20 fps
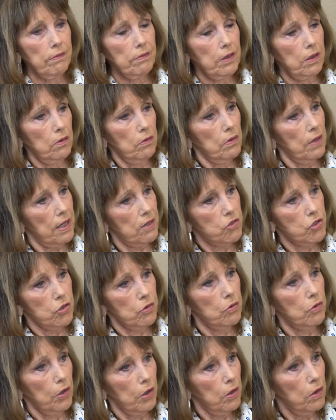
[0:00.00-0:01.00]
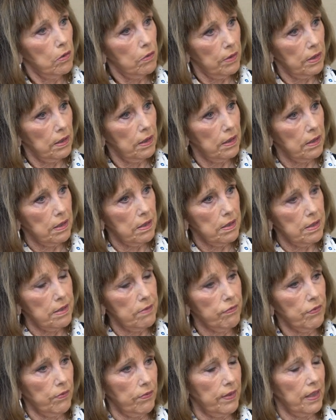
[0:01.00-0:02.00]
you know, as you grow and the
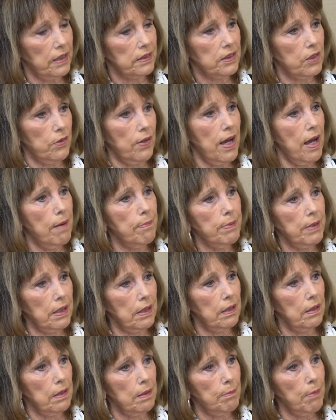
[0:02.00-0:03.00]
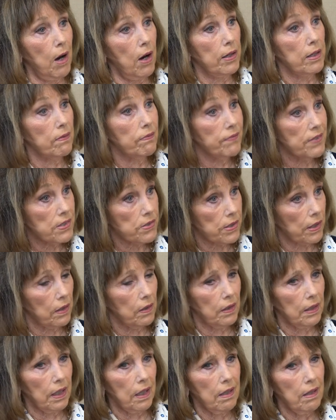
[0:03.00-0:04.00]
different things that are happening in the body
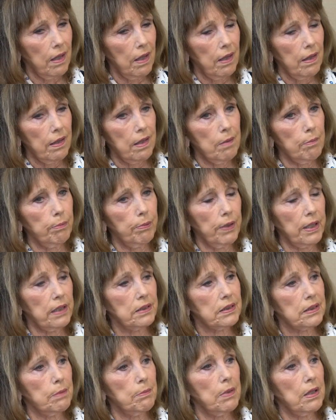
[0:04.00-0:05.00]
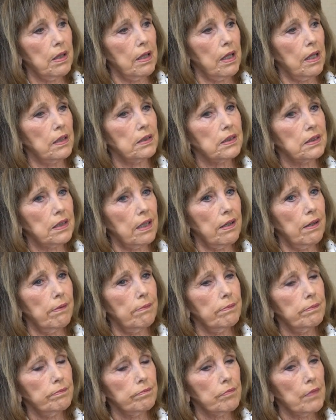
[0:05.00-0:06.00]
physically that bring some of these
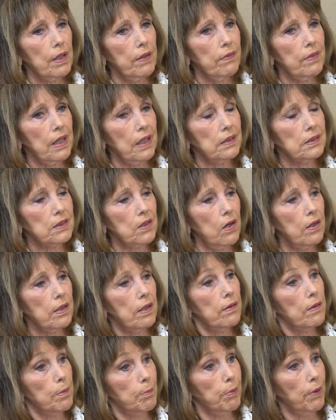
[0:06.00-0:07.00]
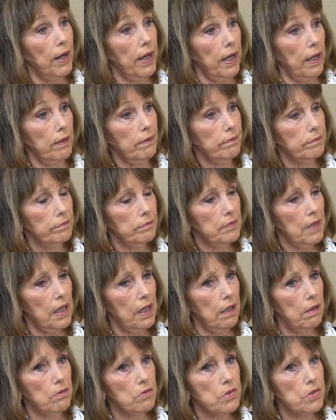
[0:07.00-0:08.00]
things on in the brain.
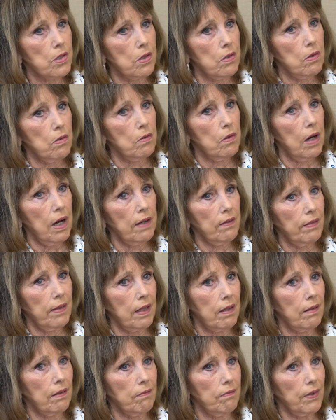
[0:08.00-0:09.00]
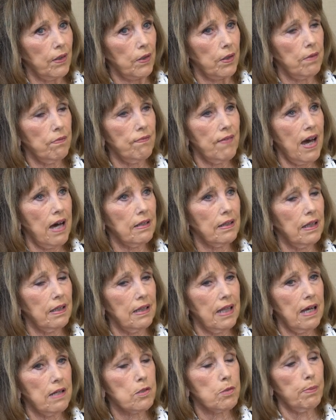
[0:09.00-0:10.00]
And so I think the very fact
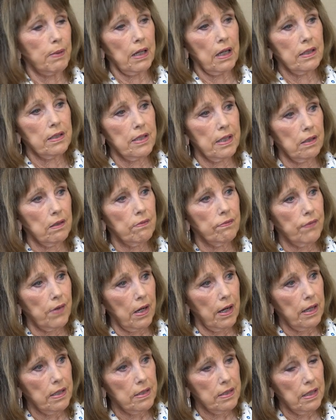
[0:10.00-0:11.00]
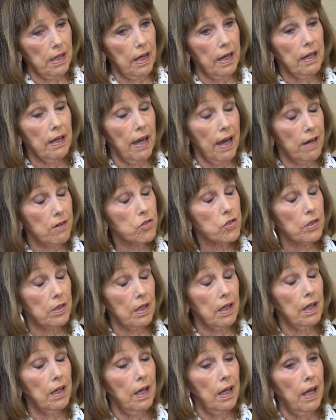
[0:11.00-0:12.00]
that that's been identified, and I
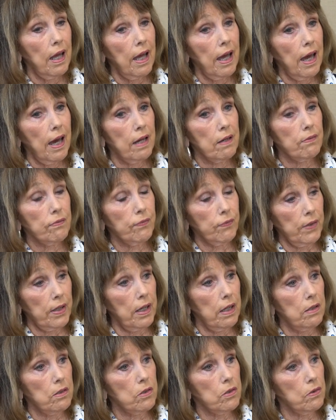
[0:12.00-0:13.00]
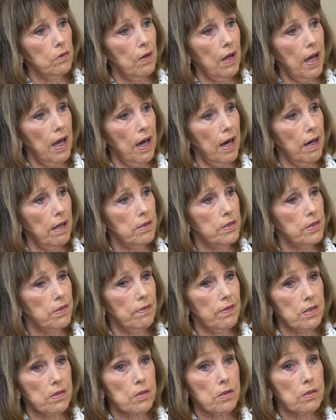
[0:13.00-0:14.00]
actually had a friend who had
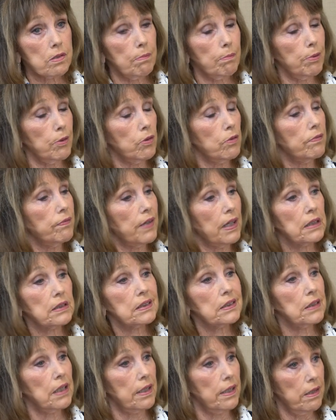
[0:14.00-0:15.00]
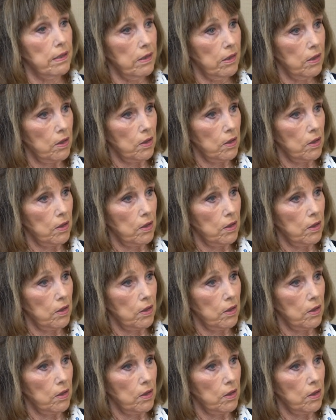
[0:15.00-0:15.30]
this perfect son,